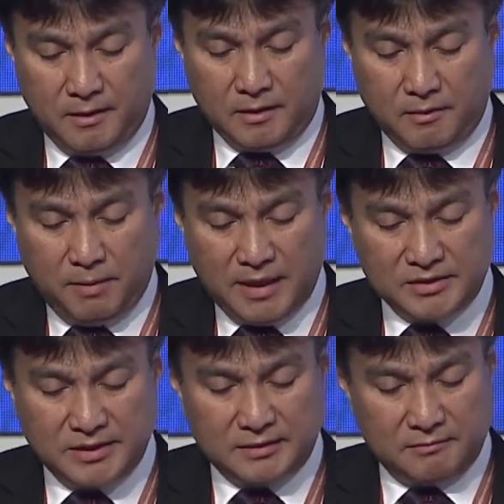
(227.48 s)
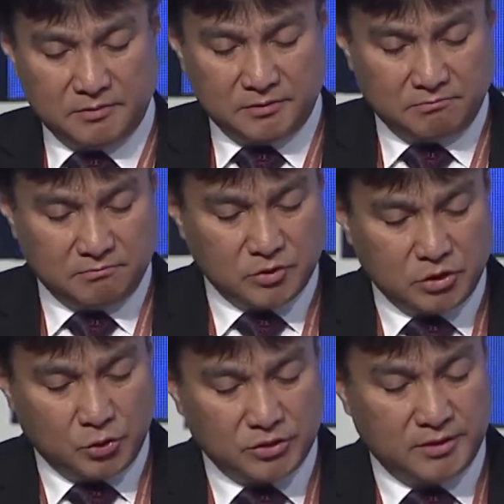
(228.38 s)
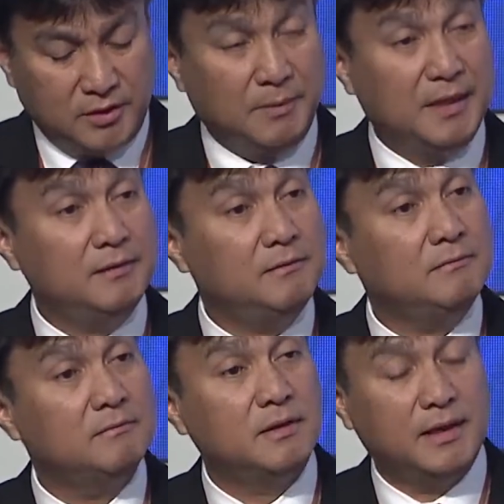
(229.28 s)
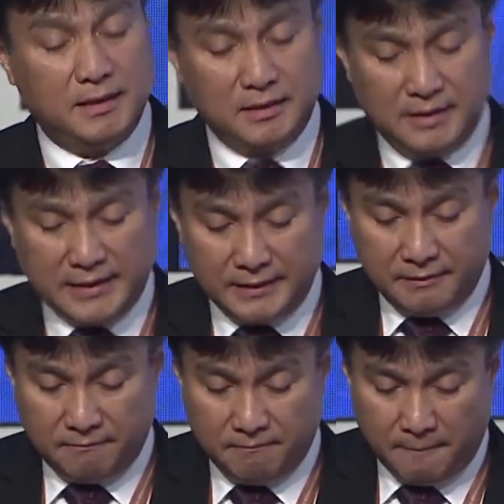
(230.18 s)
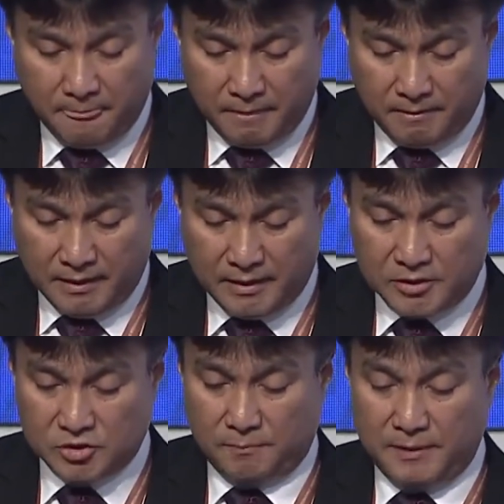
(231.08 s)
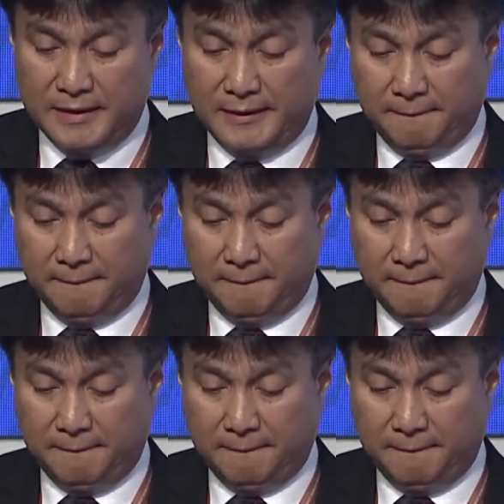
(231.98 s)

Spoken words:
The bar chart shows the demand and the line are the supply.